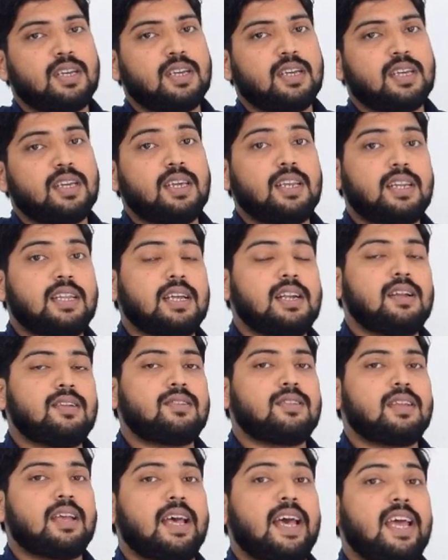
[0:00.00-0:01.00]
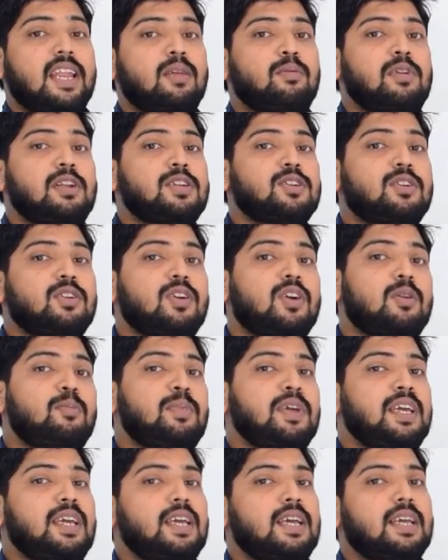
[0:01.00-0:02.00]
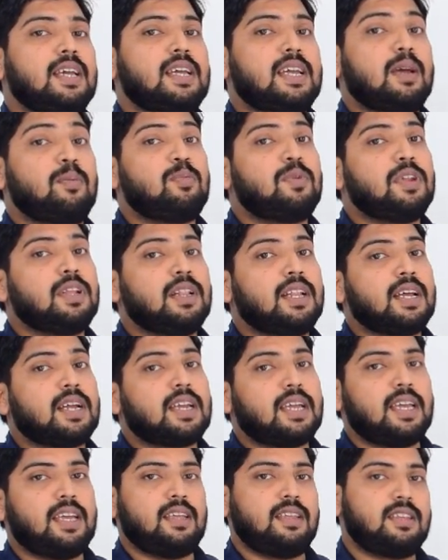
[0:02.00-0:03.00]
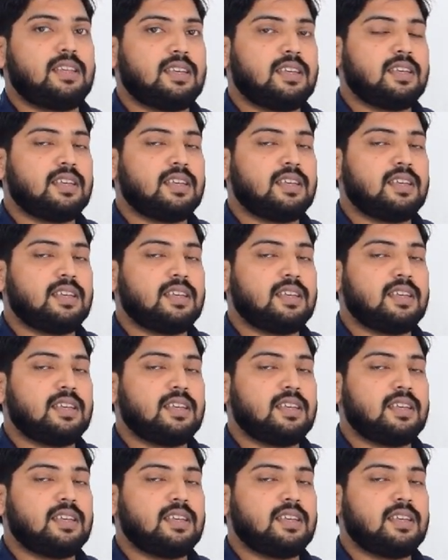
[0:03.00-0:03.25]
He tells animals should not be kept in the cage.